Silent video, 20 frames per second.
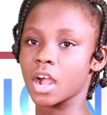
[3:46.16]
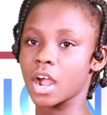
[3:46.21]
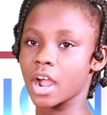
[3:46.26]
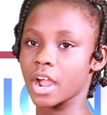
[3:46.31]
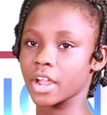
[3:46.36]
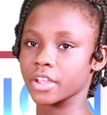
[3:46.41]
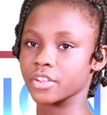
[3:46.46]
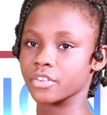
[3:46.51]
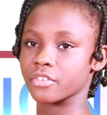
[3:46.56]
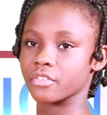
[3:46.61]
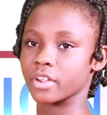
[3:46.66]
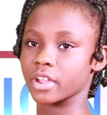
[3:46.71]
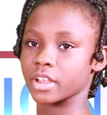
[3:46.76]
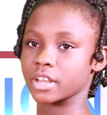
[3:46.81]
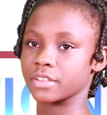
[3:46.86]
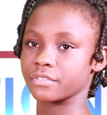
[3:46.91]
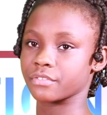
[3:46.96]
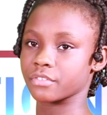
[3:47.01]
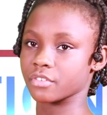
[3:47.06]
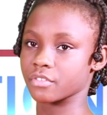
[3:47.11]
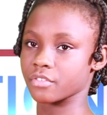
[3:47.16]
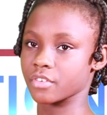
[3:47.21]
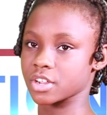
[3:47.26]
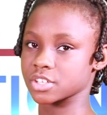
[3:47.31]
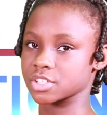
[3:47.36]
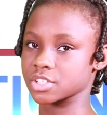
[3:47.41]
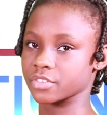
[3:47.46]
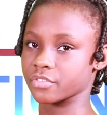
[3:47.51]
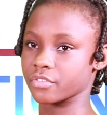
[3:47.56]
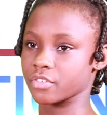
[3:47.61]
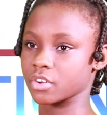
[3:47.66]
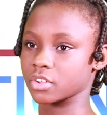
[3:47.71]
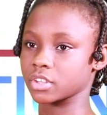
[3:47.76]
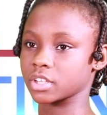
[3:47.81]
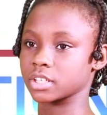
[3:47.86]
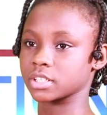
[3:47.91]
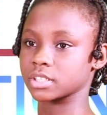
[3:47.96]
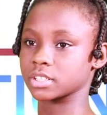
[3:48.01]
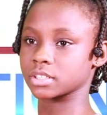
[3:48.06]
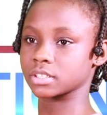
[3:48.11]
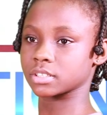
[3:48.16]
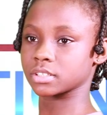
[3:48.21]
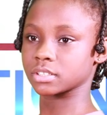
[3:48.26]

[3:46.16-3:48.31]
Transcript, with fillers: Are you ready for Russian roulette?